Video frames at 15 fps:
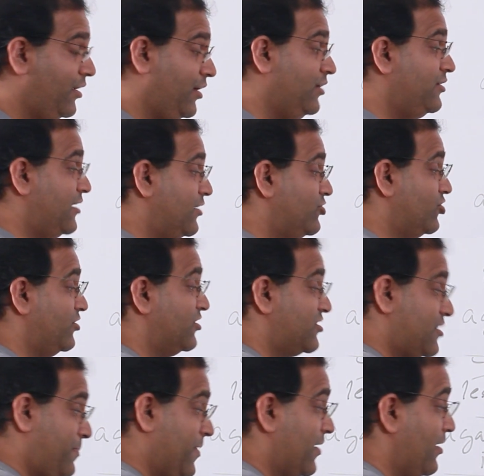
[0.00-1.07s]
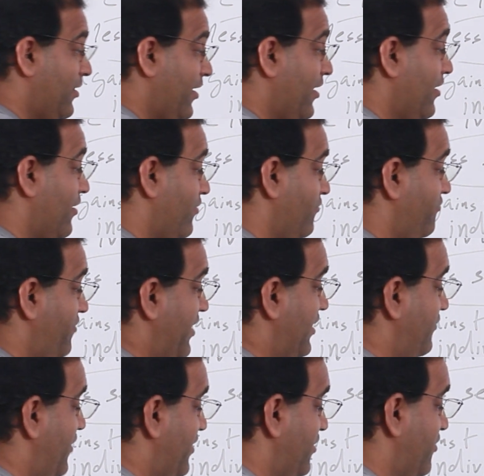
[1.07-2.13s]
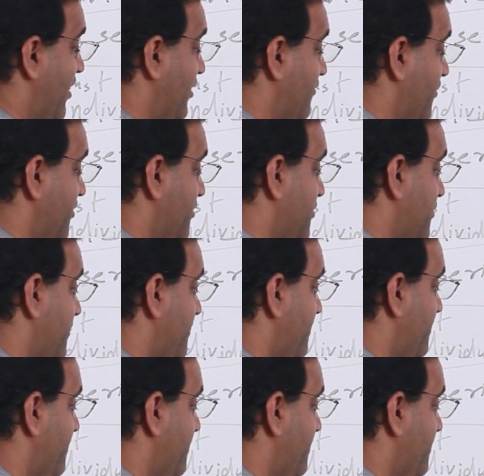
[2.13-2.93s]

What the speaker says: intention is typically very, very relevant.